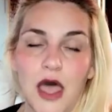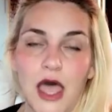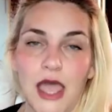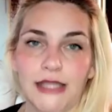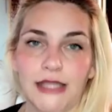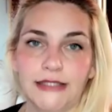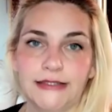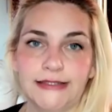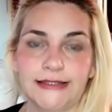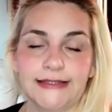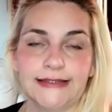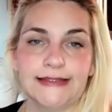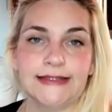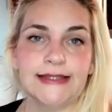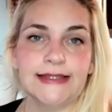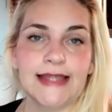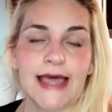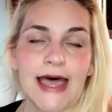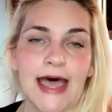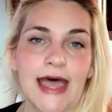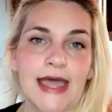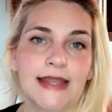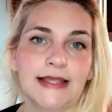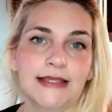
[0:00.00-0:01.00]
I did
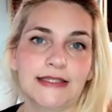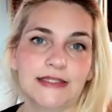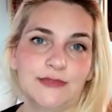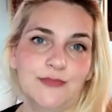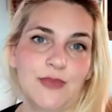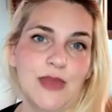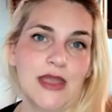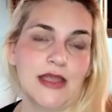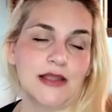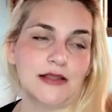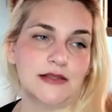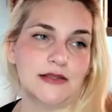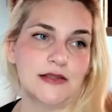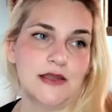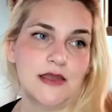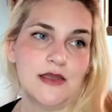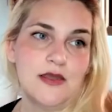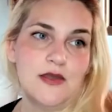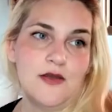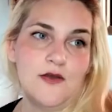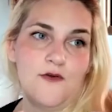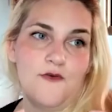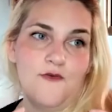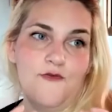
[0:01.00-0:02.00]
not expect
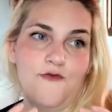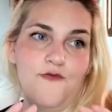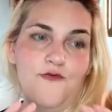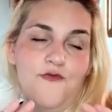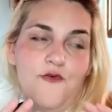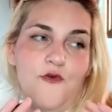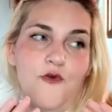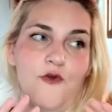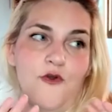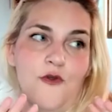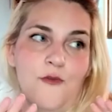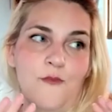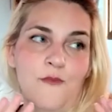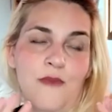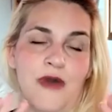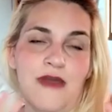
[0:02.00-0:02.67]
for